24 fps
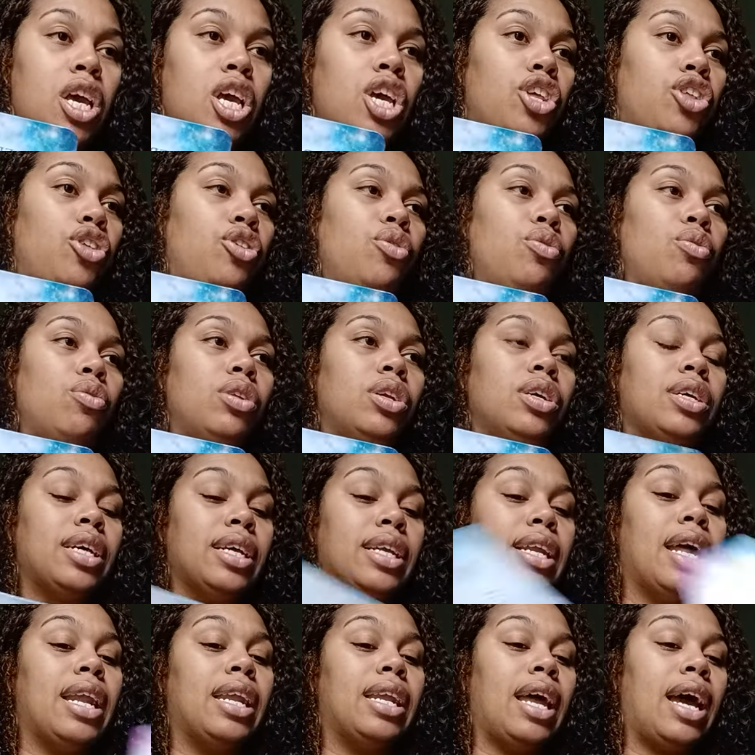You looking
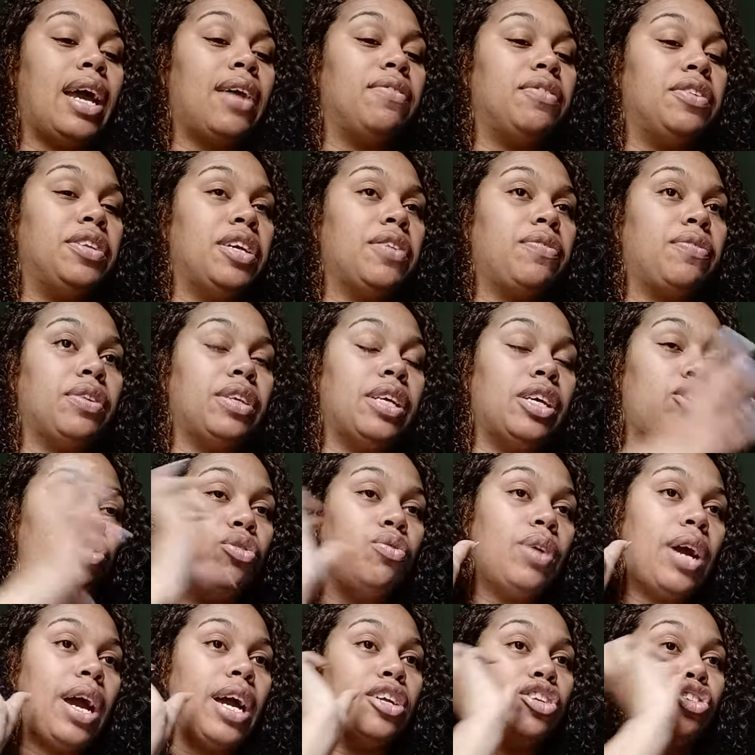at life differently. You
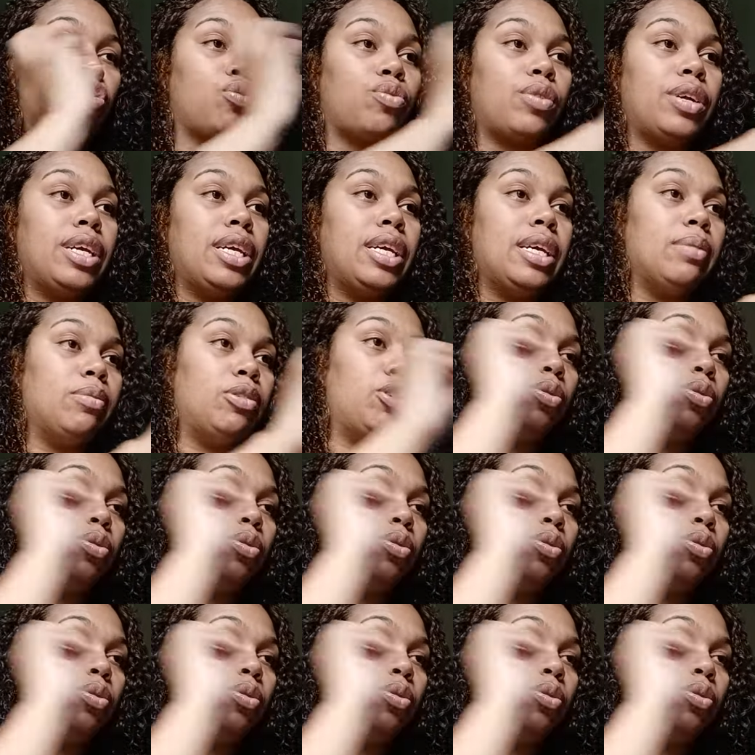got dreams.